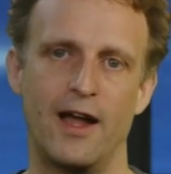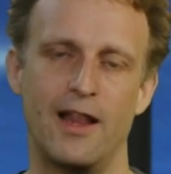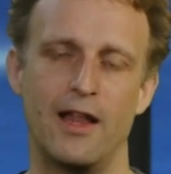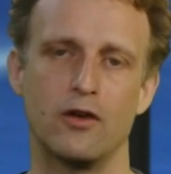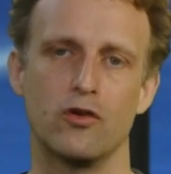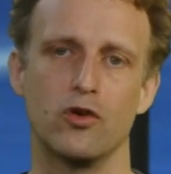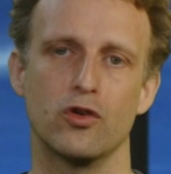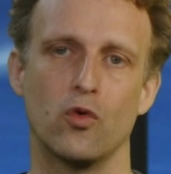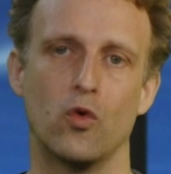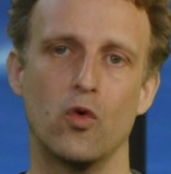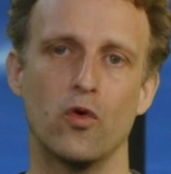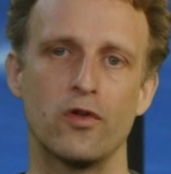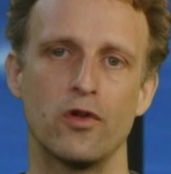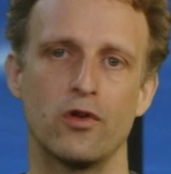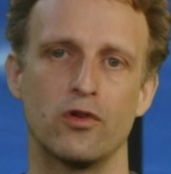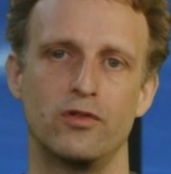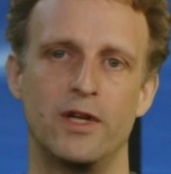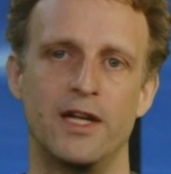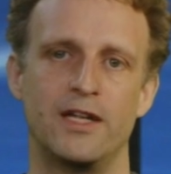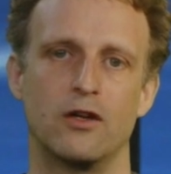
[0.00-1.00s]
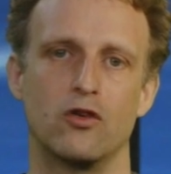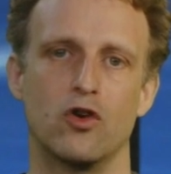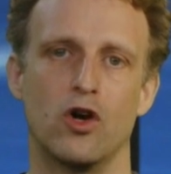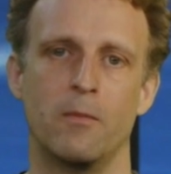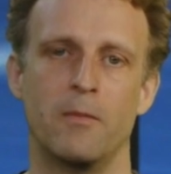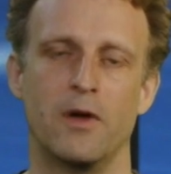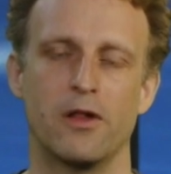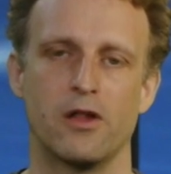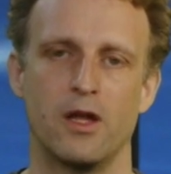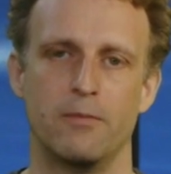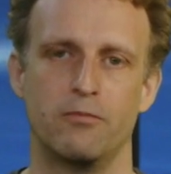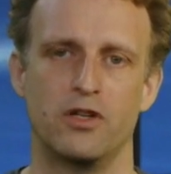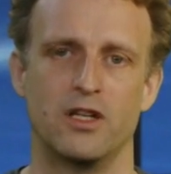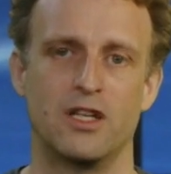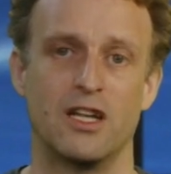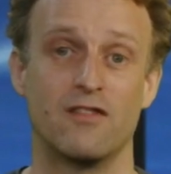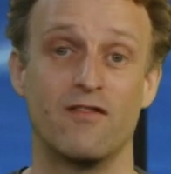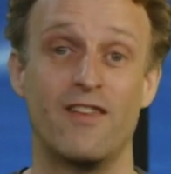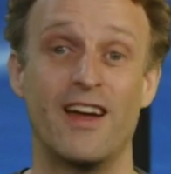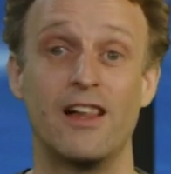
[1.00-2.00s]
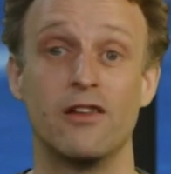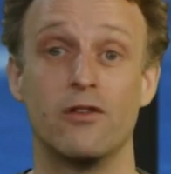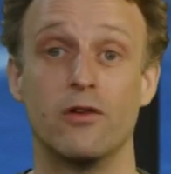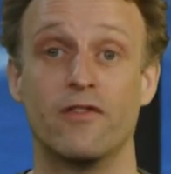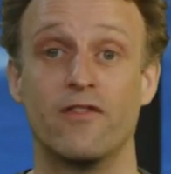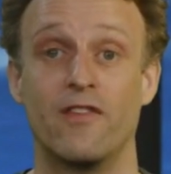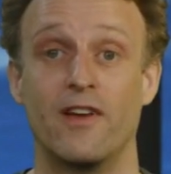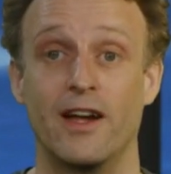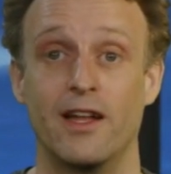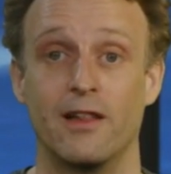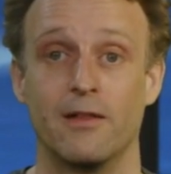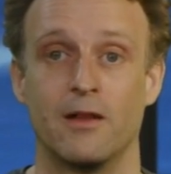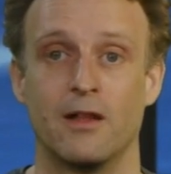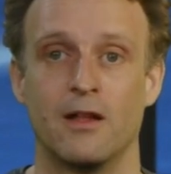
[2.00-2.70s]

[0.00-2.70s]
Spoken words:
I could also create a comma-separated value file.